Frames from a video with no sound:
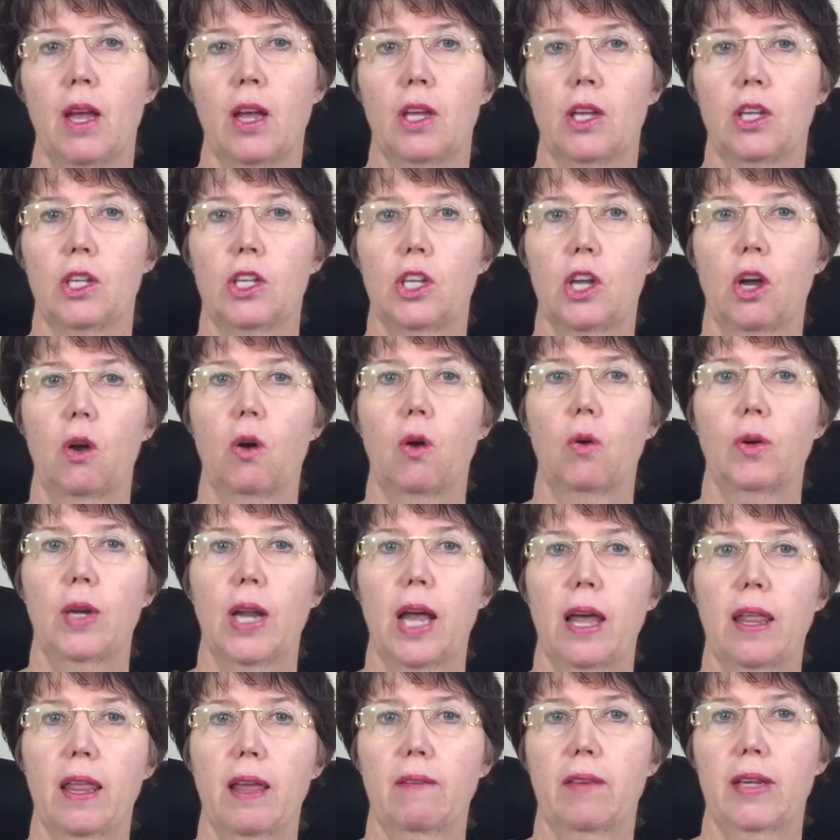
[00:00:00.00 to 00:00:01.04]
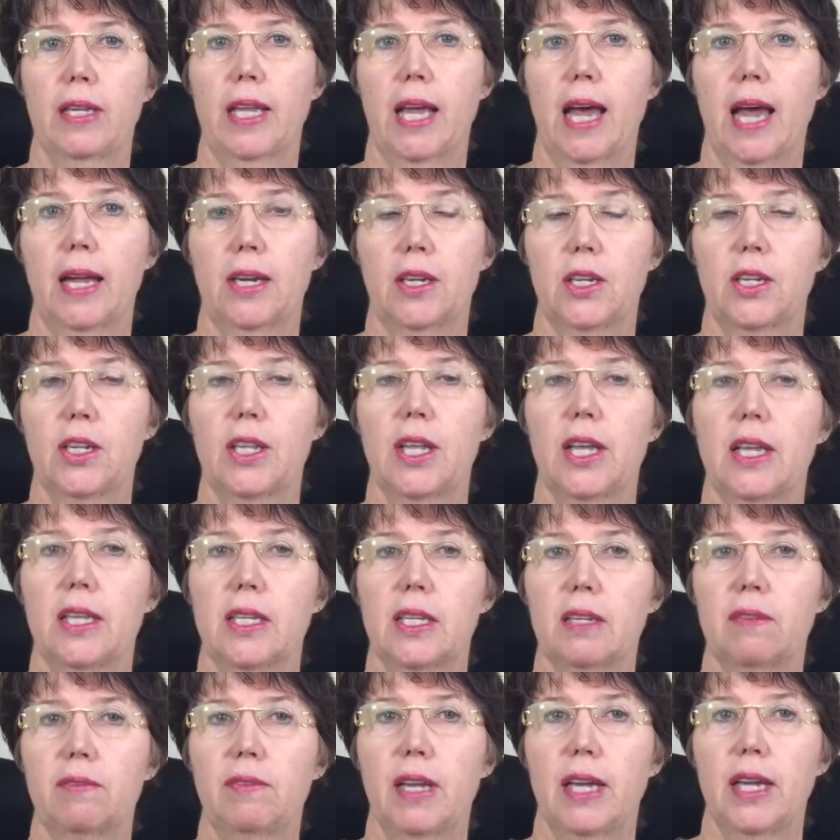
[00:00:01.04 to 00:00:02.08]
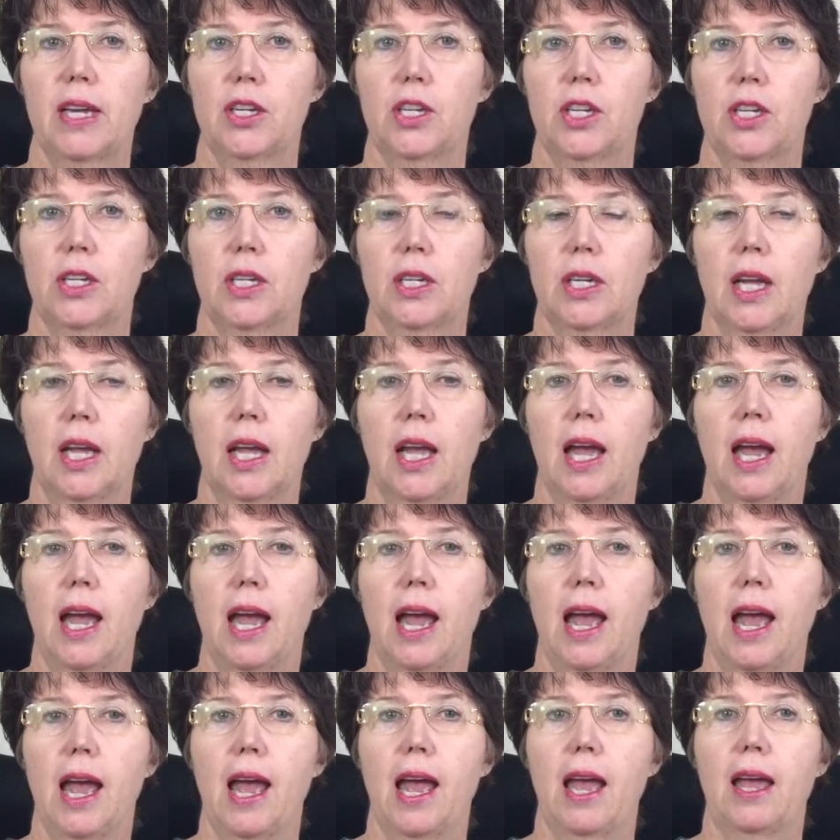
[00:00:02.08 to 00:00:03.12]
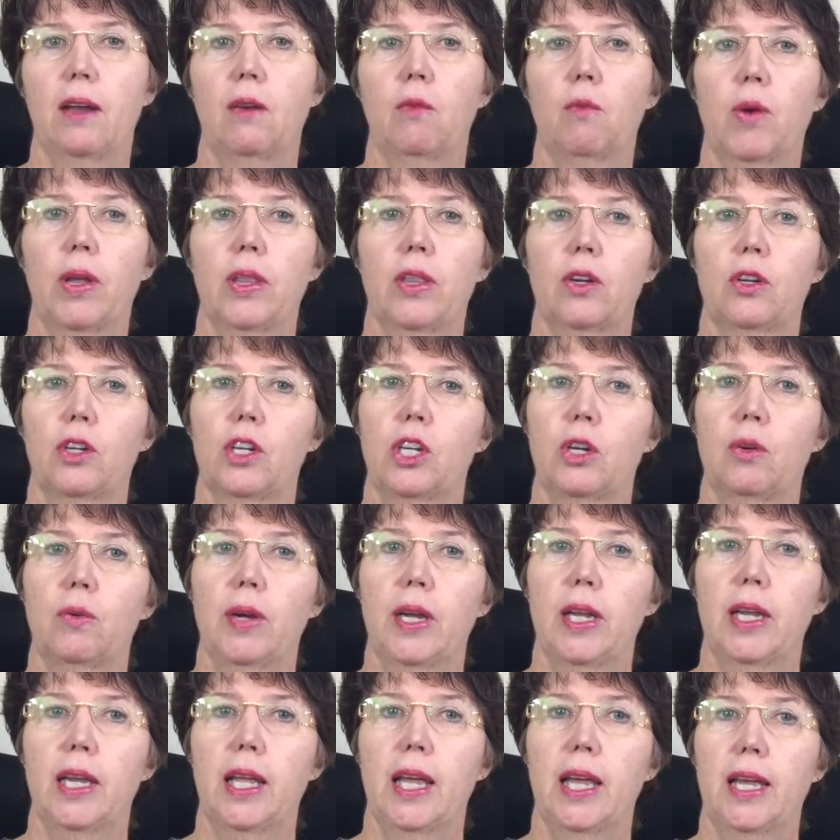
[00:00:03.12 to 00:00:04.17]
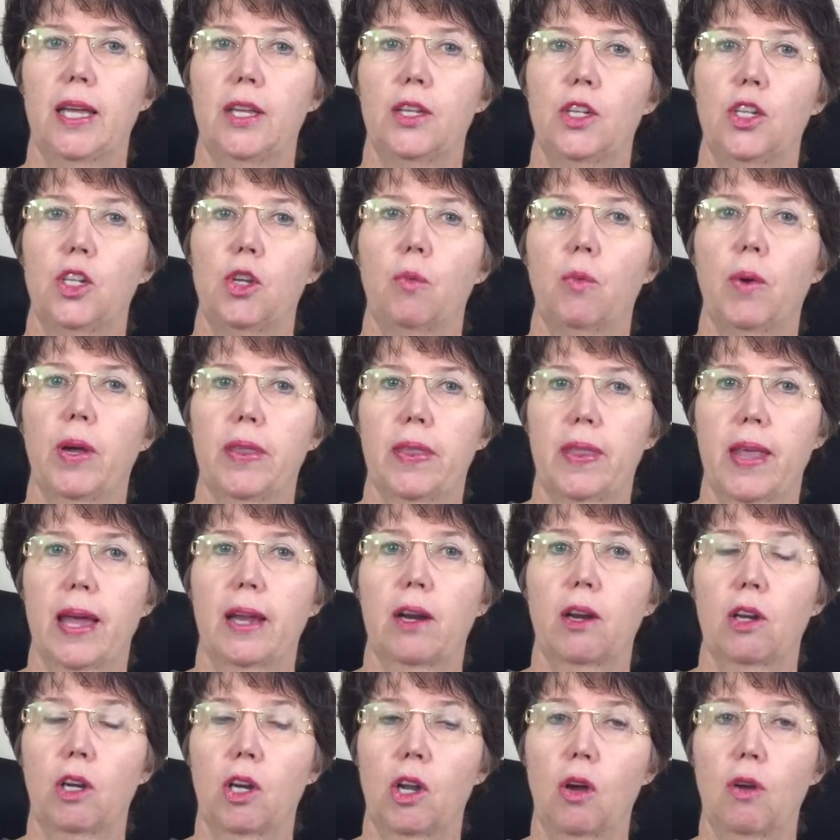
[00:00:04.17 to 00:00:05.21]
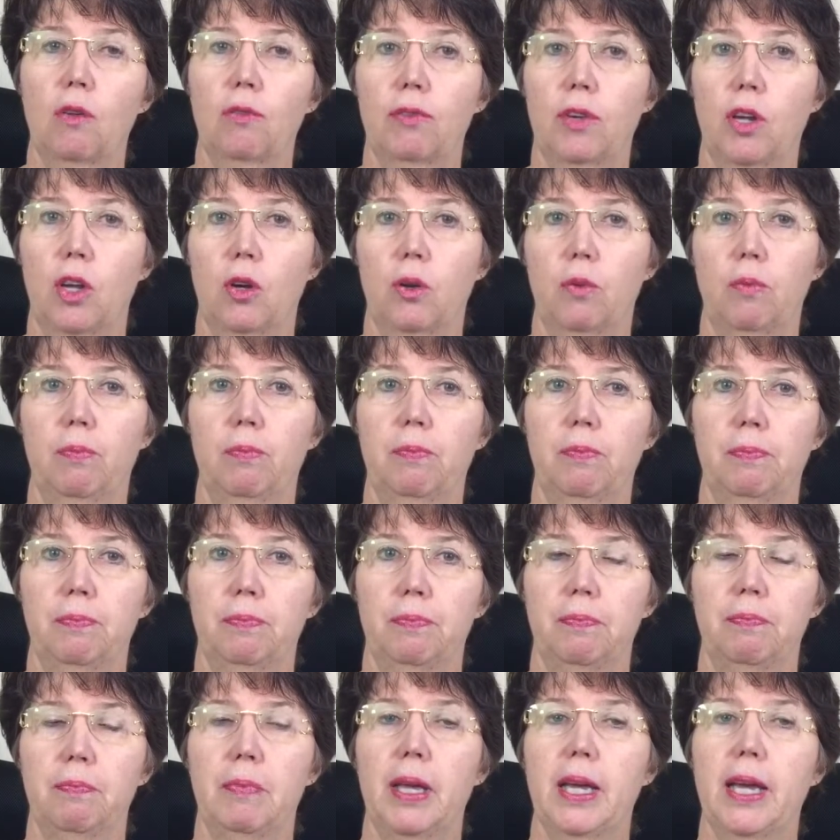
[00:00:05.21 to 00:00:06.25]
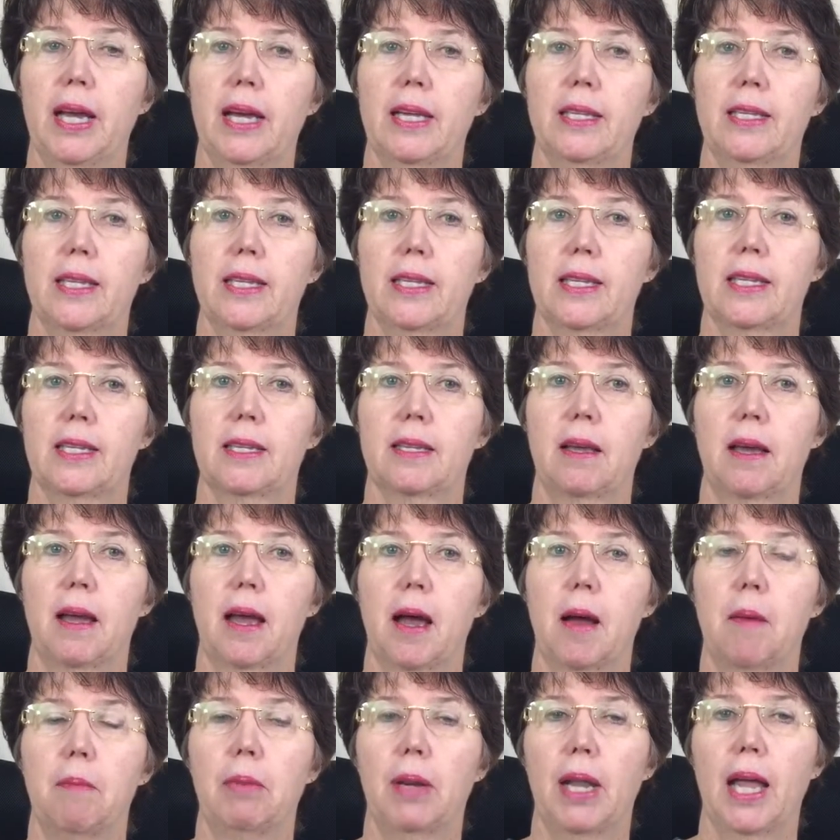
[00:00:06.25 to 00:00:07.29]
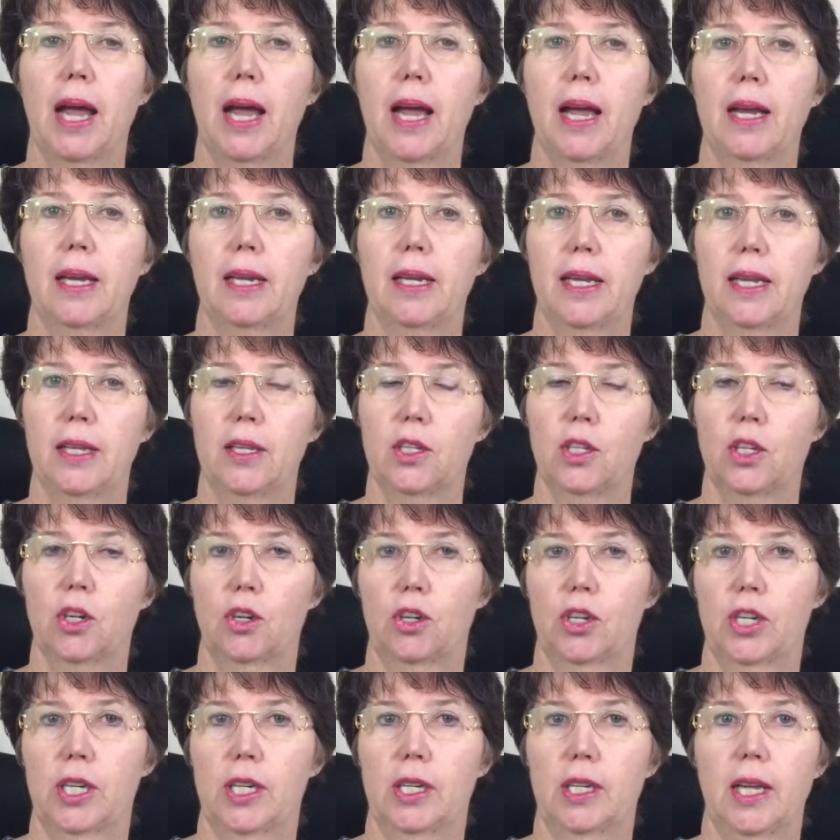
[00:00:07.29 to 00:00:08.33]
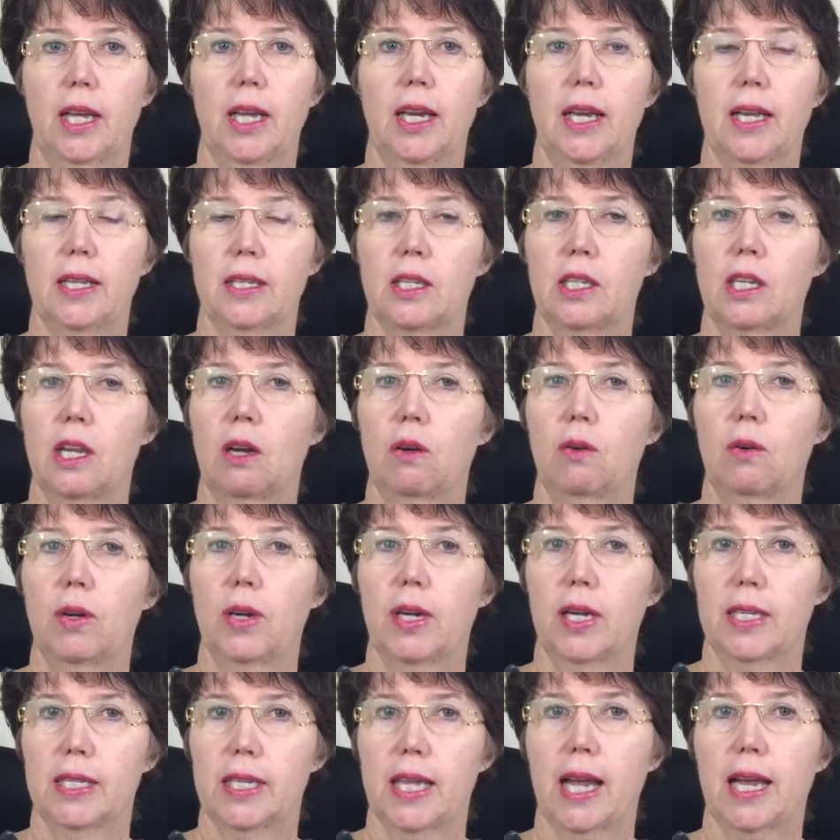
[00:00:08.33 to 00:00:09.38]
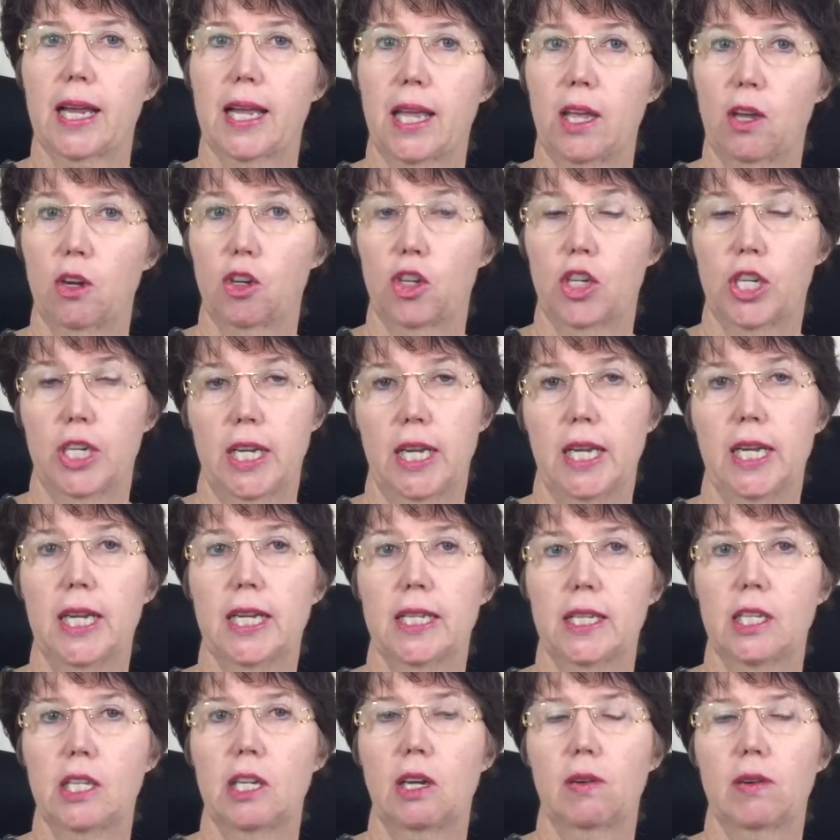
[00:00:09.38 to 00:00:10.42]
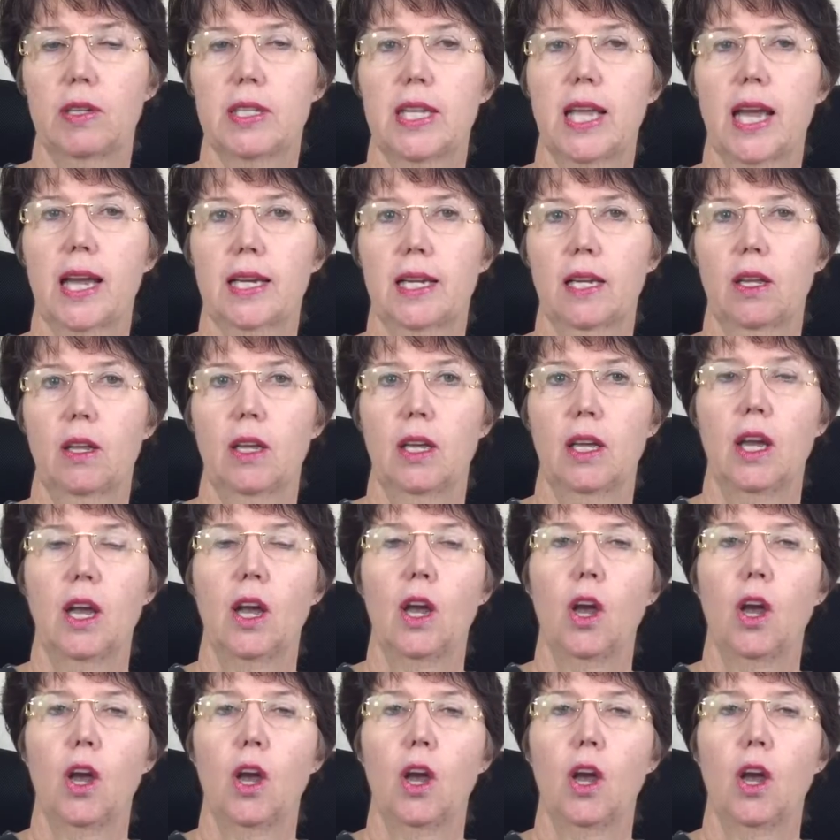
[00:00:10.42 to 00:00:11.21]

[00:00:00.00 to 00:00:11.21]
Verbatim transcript: So now they've attached the insufflation and what they're doing is you want that on low flow because it's a blind insertion. He doesn't know exactly, he or she doesn't know exactly